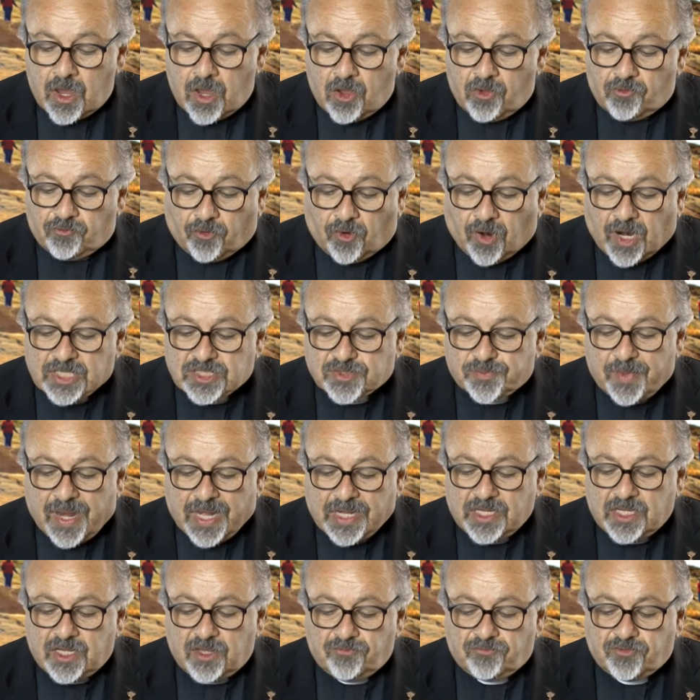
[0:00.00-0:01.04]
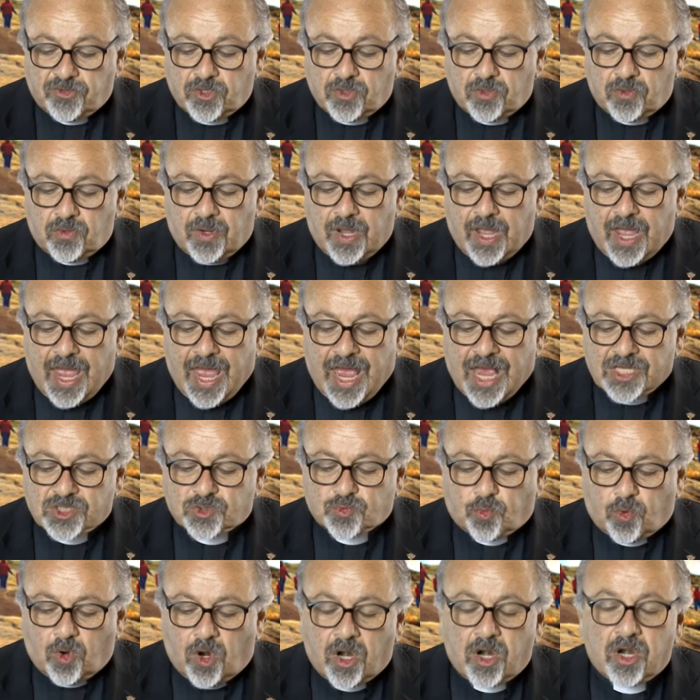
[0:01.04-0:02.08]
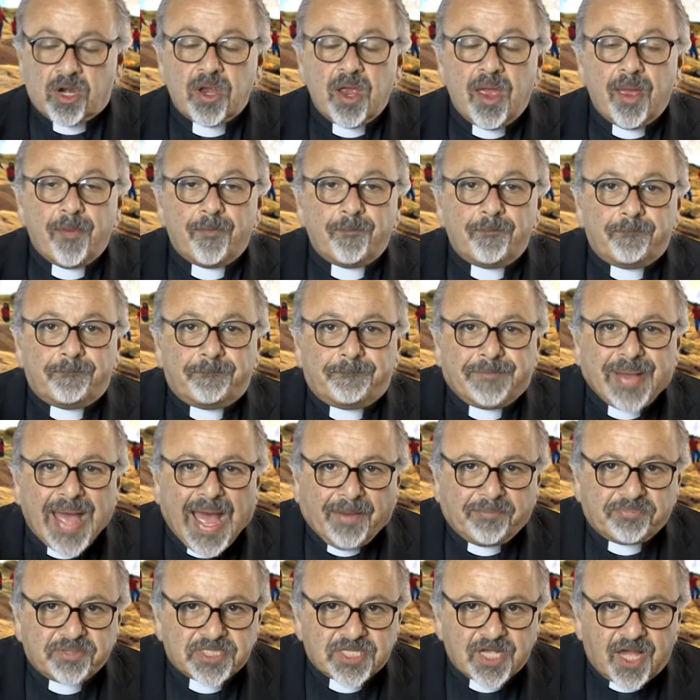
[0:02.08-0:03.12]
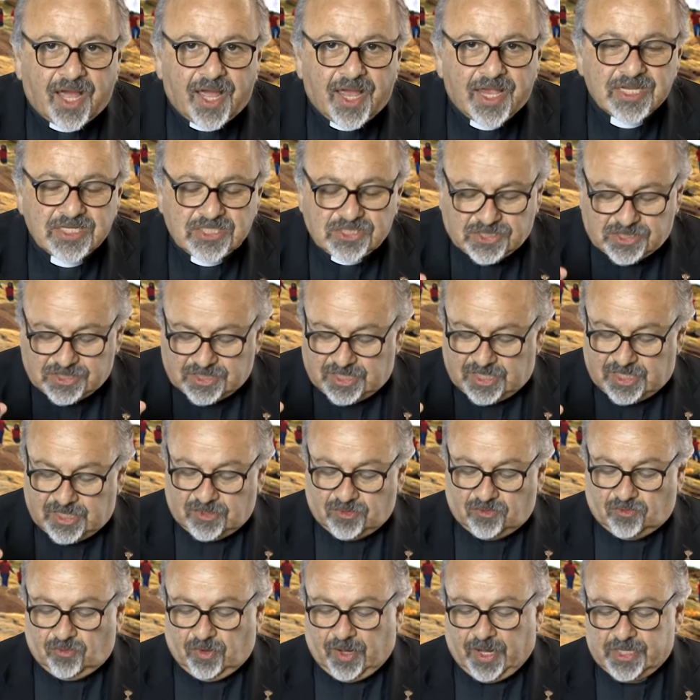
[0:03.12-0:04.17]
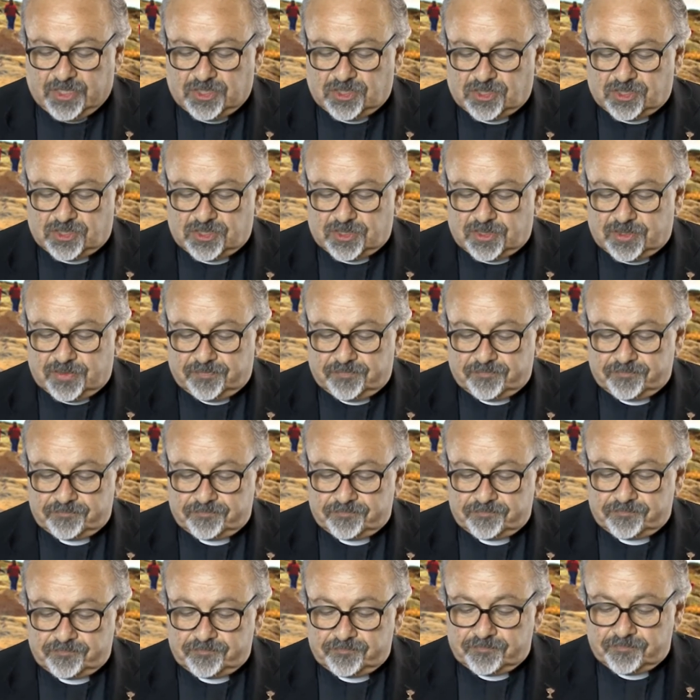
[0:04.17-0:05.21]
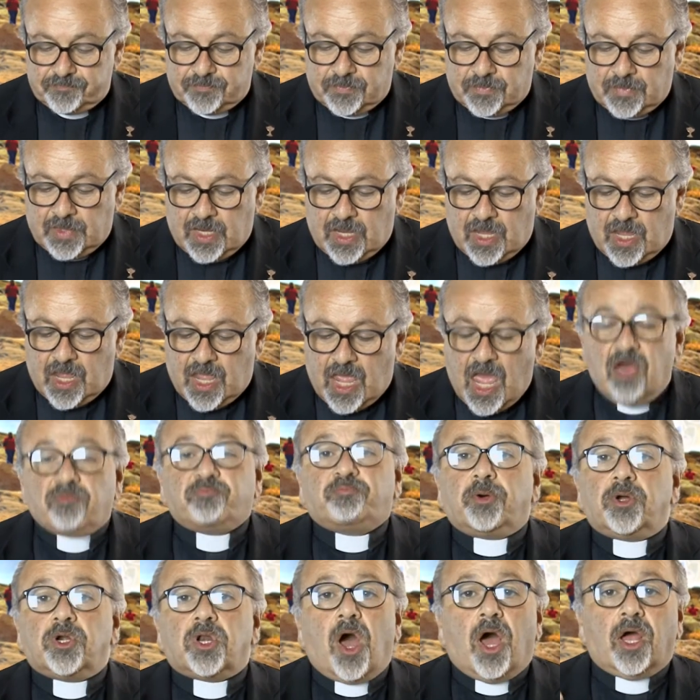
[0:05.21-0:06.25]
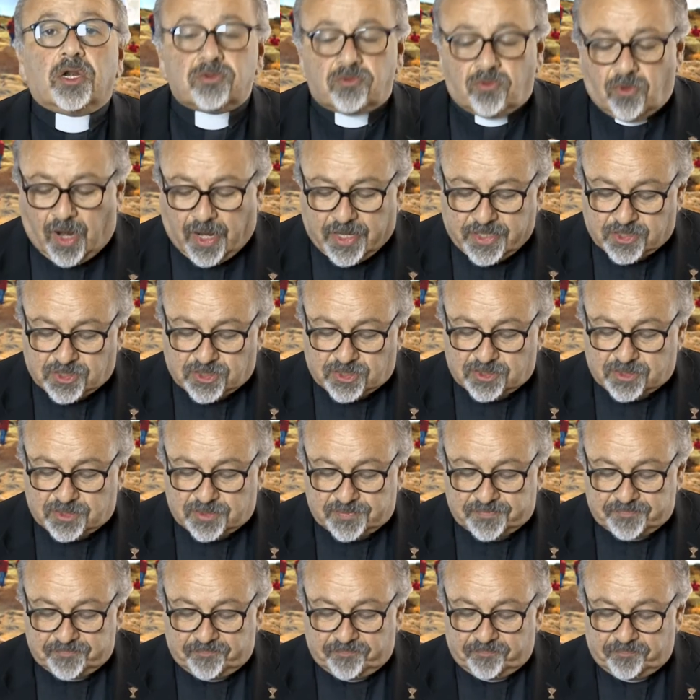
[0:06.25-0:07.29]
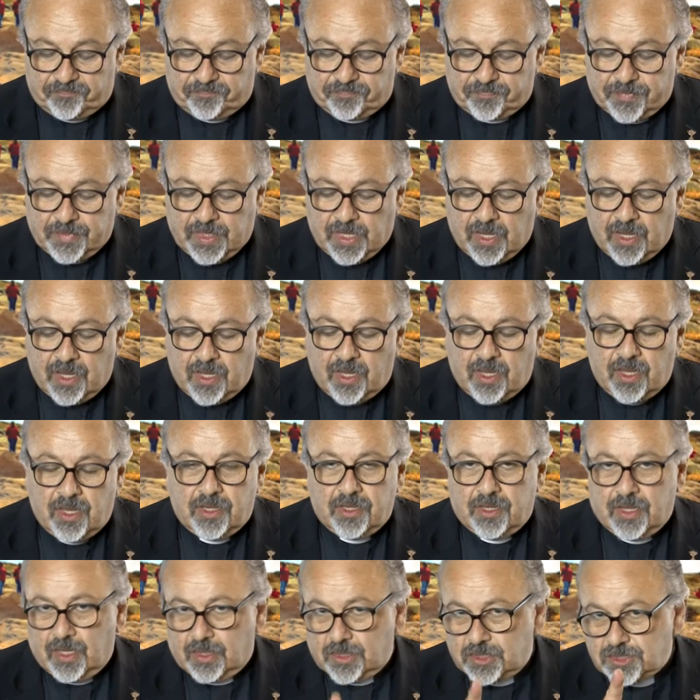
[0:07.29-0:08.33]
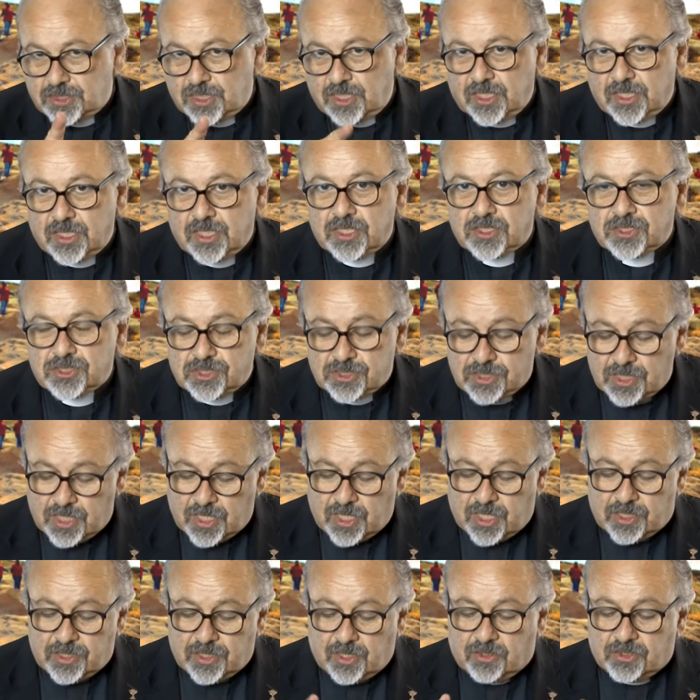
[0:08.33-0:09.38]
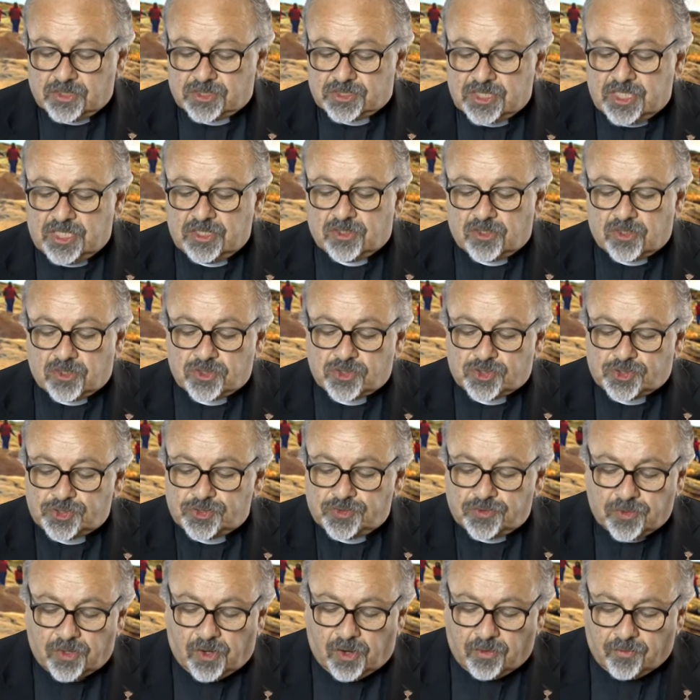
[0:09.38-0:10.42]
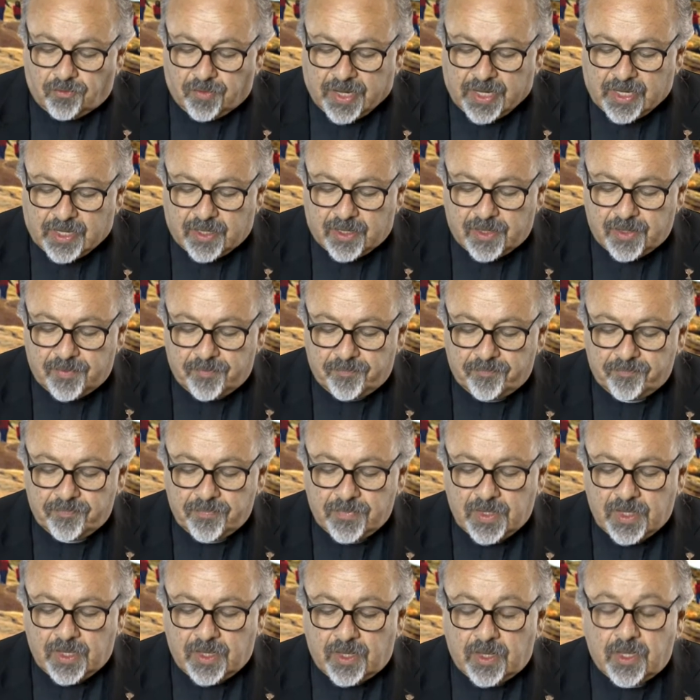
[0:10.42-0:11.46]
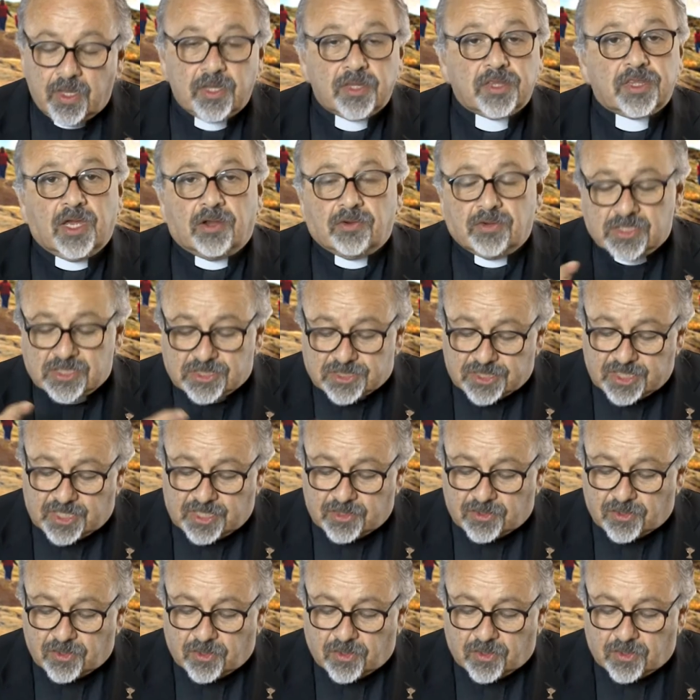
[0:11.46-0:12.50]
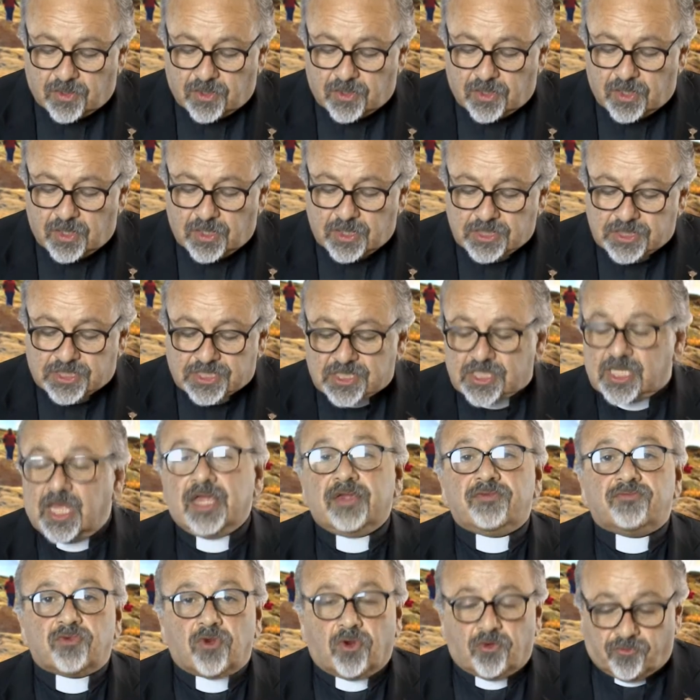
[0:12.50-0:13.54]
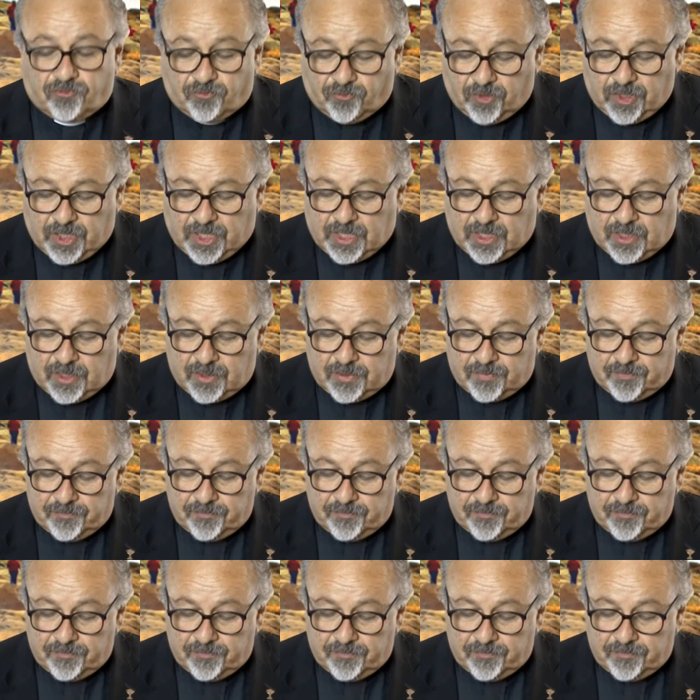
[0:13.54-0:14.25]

For as many of you as were baptized in Christ have put on Christ. Now listen to this. There is neither Jew nor Greek. There is neither slave nor free.